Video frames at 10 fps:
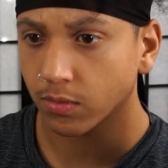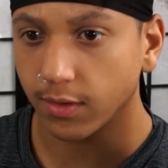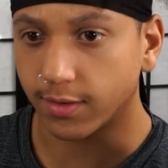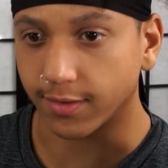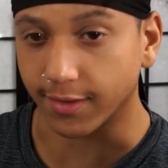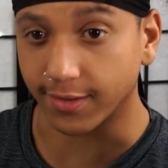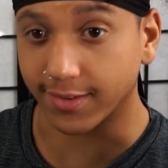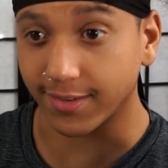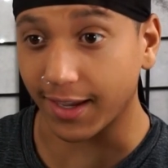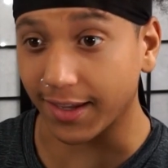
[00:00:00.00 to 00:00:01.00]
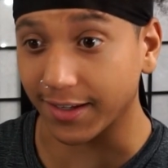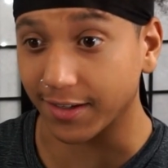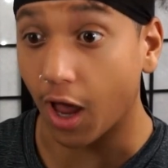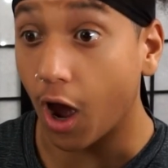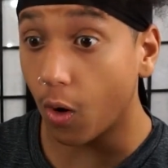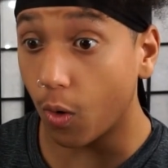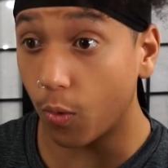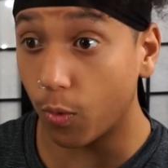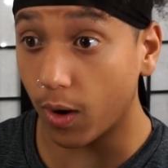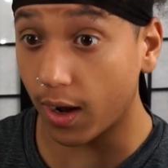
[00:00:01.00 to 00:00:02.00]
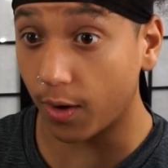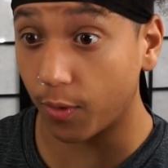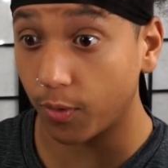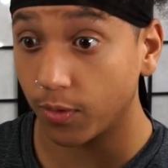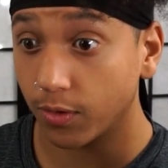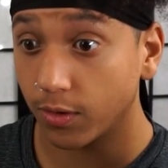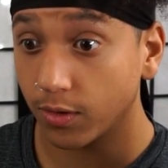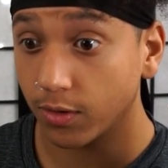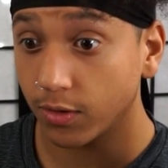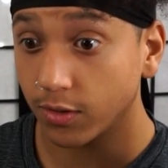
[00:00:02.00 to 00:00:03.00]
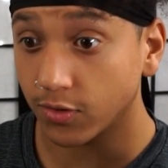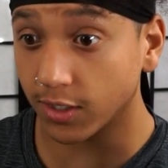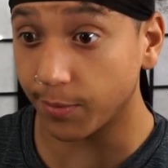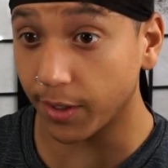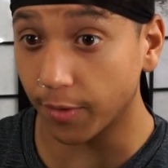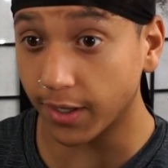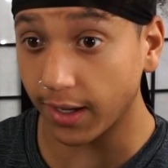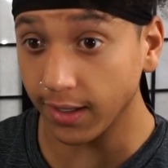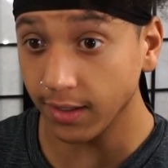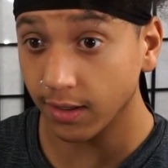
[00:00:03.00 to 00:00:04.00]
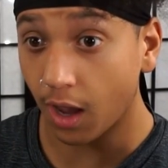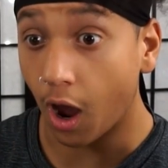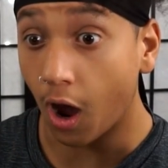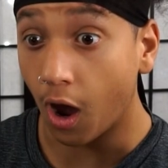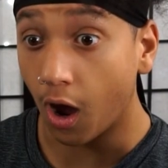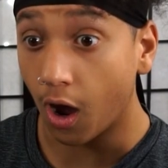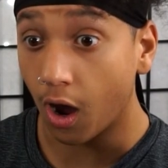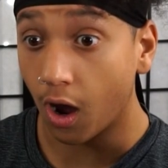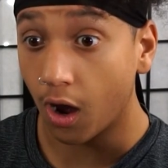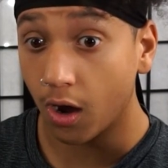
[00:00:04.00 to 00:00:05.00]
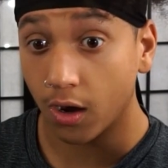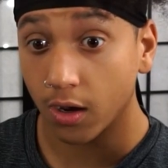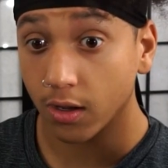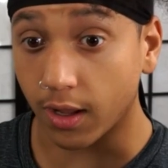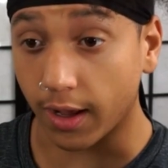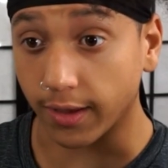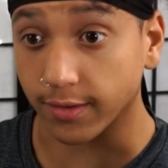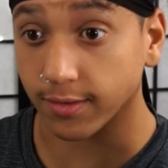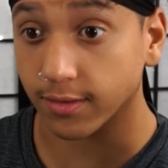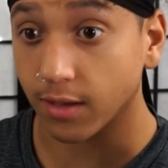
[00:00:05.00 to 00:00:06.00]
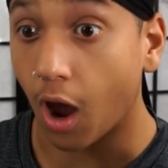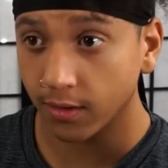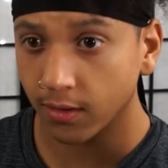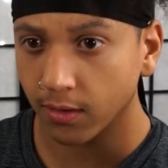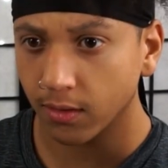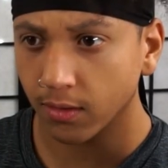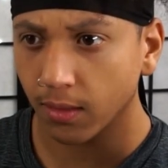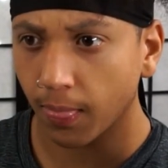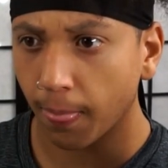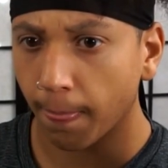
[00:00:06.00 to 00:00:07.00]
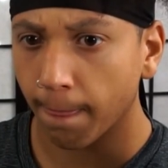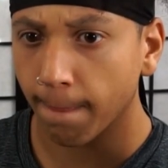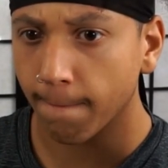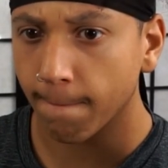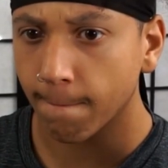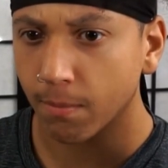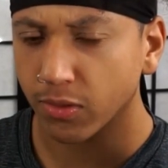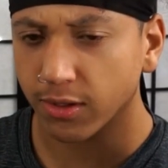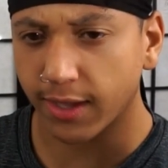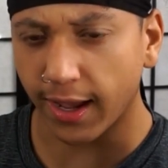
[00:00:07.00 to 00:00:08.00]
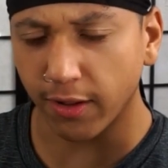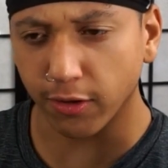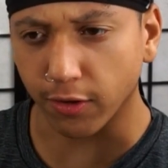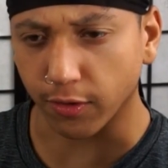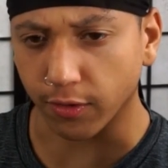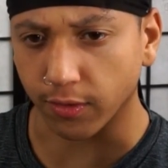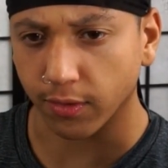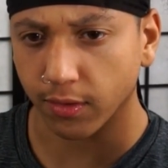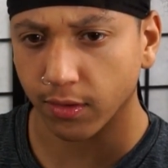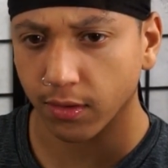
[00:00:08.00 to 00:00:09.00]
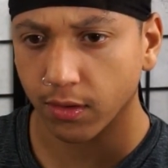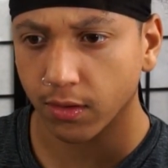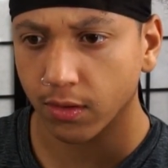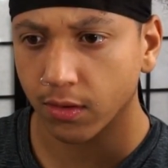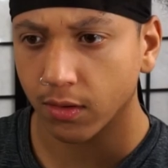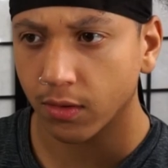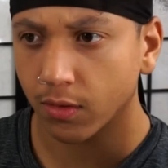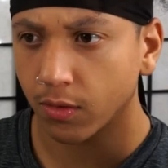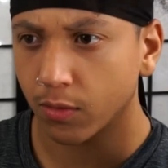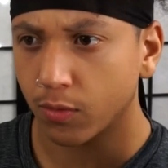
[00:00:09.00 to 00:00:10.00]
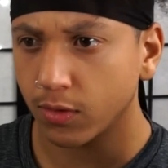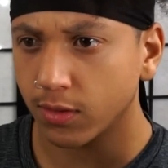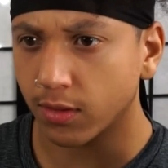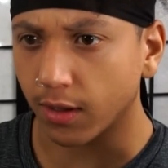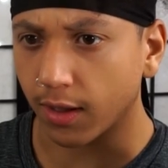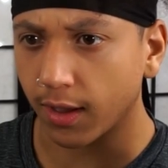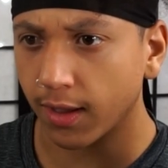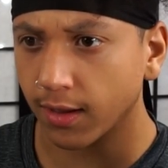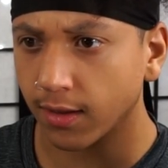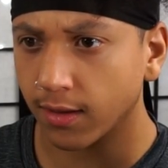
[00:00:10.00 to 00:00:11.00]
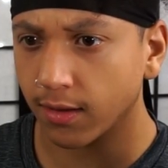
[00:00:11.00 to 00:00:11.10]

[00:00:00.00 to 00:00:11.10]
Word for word: This is insane. Oh wow! She gonna be okay? Nice. Galliard, thank you. Galliard. What the heck?